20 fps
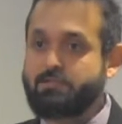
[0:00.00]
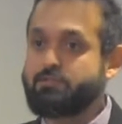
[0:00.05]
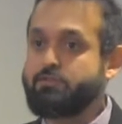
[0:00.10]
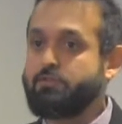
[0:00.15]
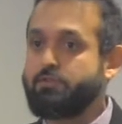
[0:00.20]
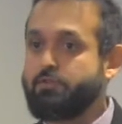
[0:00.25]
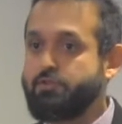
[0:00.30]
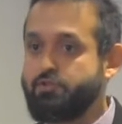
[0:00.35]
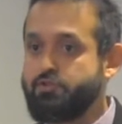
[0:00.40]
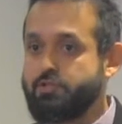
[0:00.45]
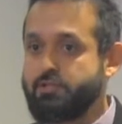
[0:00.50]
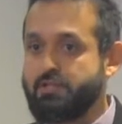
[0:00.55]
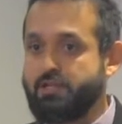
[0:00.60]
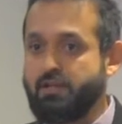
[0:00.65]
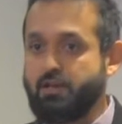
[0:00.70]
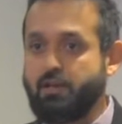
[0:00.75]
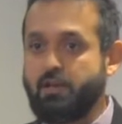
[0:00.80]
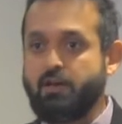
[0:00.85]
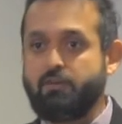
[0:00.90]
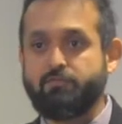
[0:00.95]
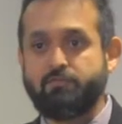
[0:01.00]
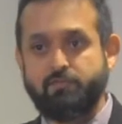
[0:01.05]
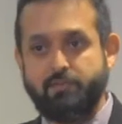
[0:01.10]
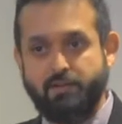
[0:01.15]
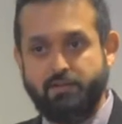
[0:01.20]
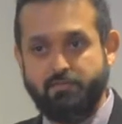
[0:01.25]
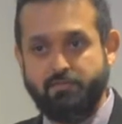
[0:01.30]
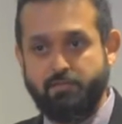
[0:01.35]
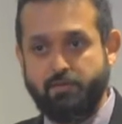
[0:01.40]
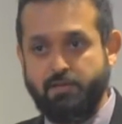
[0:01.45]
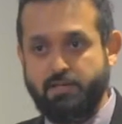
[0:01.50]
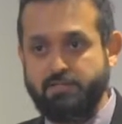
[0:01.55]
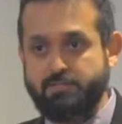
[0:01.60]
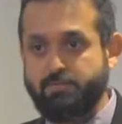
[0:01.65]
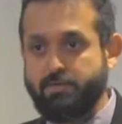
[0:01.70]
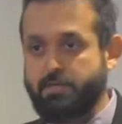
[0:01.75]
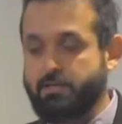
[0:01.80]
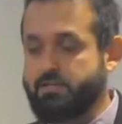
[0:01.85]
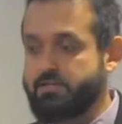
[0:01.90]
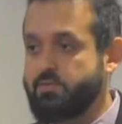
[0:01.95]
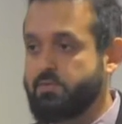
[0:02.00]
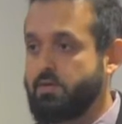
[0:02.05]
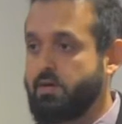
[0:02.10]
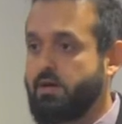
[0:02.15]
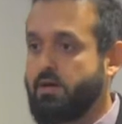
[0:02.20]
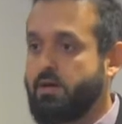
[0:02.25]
solution than Cloudflare for us because